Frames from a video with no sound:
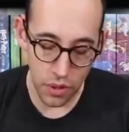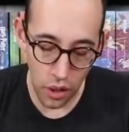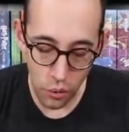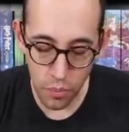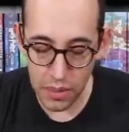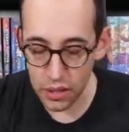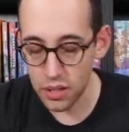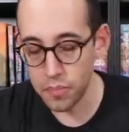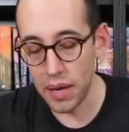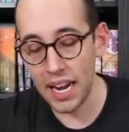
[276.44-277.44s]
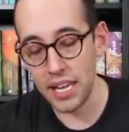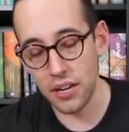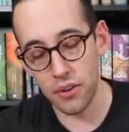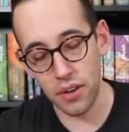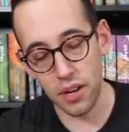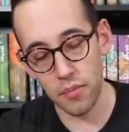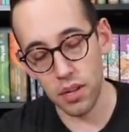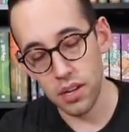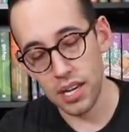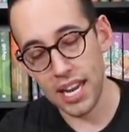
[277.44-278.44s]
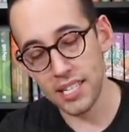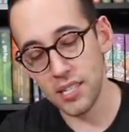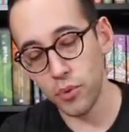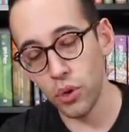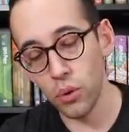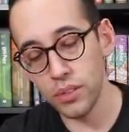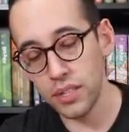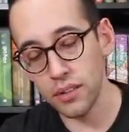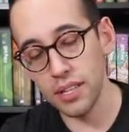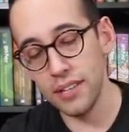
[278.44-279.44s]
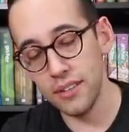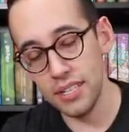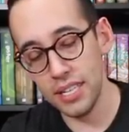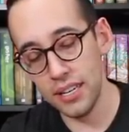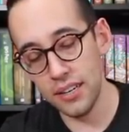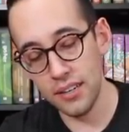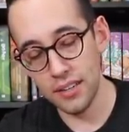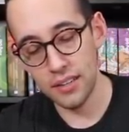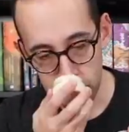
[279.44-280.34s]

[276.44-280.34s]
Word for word: goat milk body cream. It has some gold glitter in there.